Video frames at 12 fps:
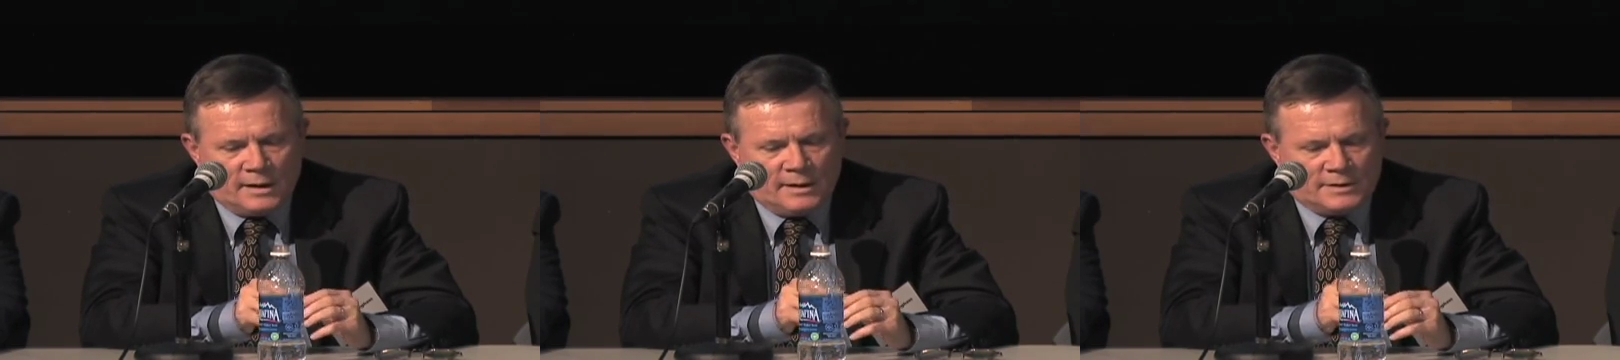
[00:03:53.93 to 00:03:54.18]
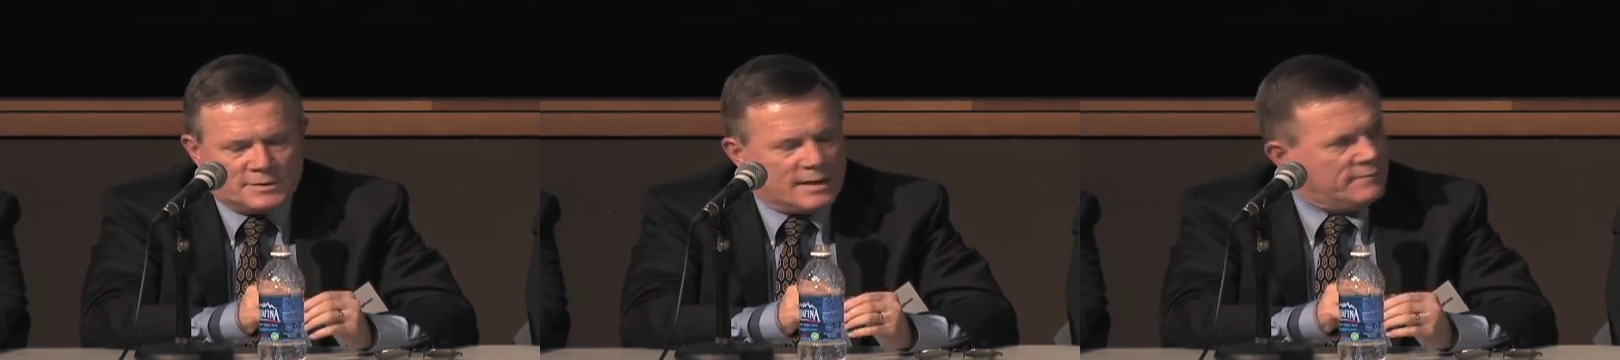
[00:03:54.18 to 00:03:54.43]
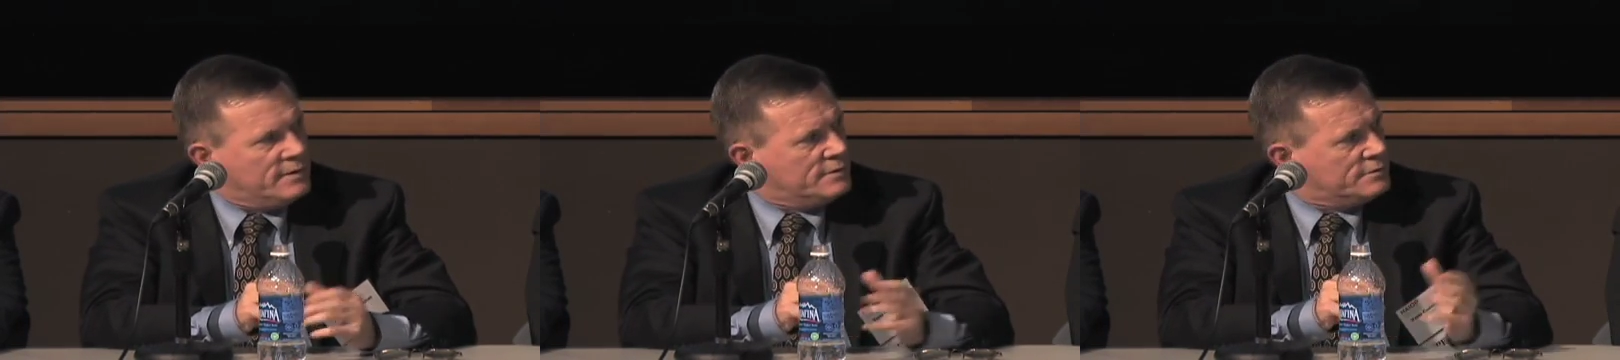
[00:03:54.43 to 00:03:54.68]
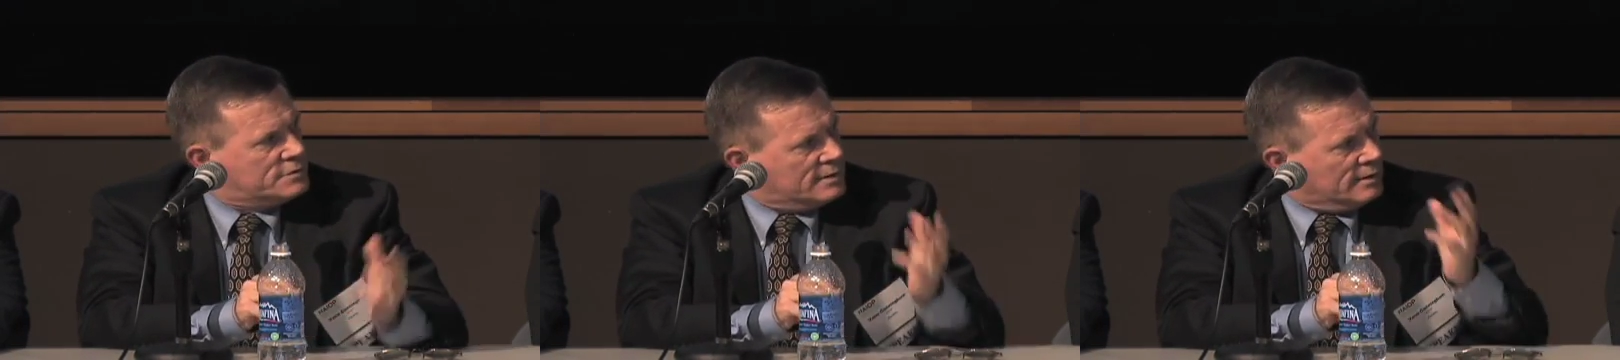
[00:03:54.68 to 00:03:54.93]
And it's kind of
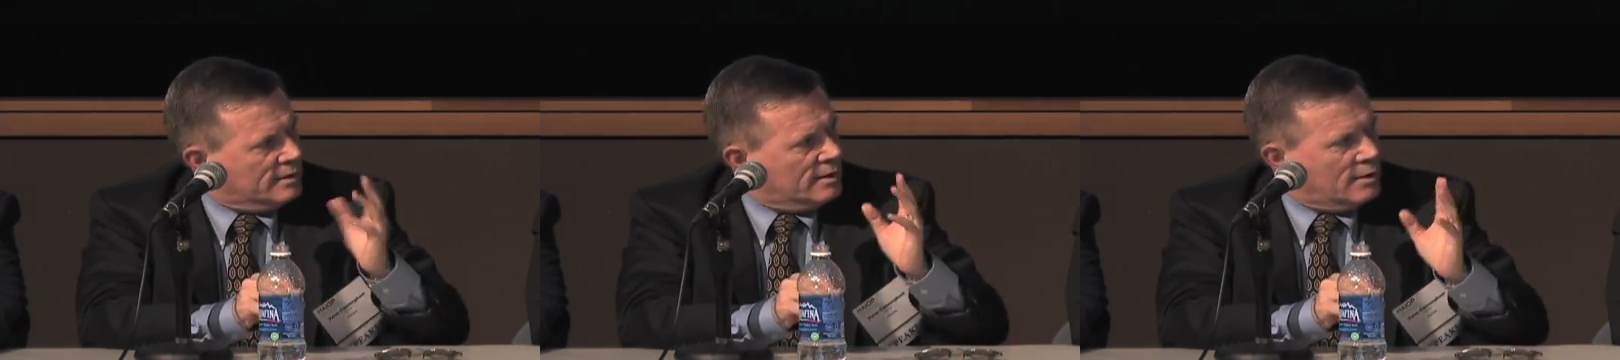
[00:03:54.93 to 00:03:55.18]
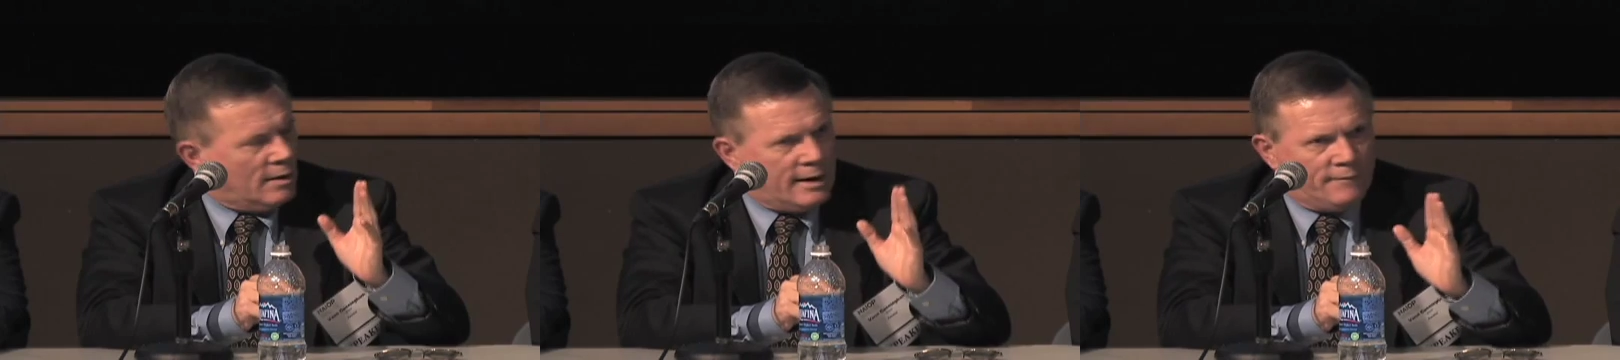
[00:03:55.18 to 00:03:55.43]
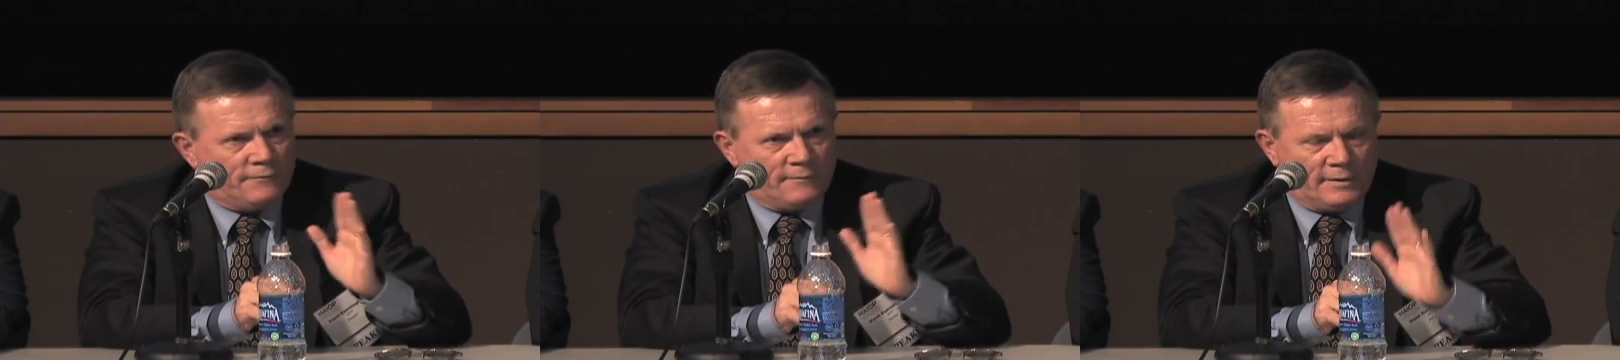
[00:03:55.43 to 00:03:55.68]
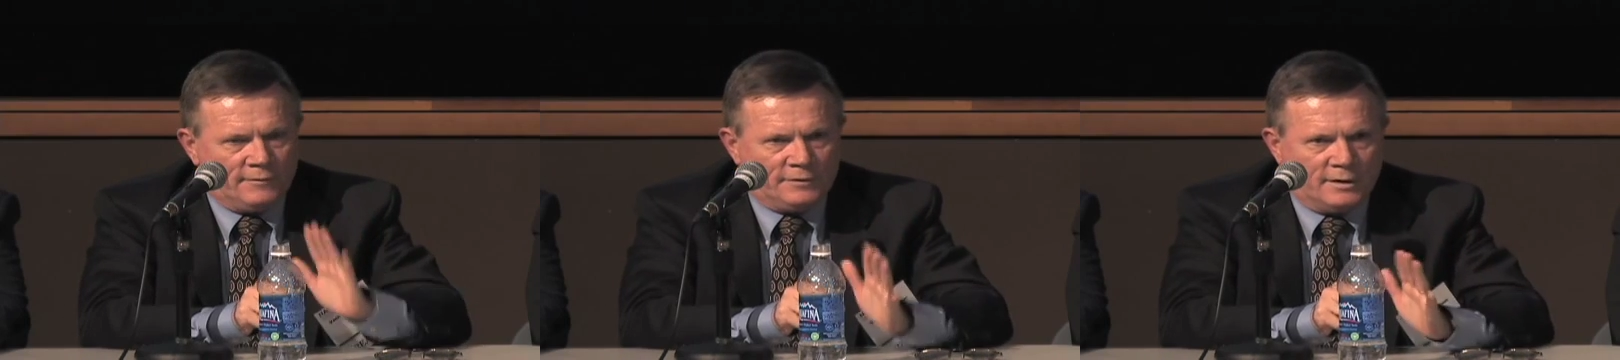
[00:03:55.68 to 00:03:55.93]
interesting, if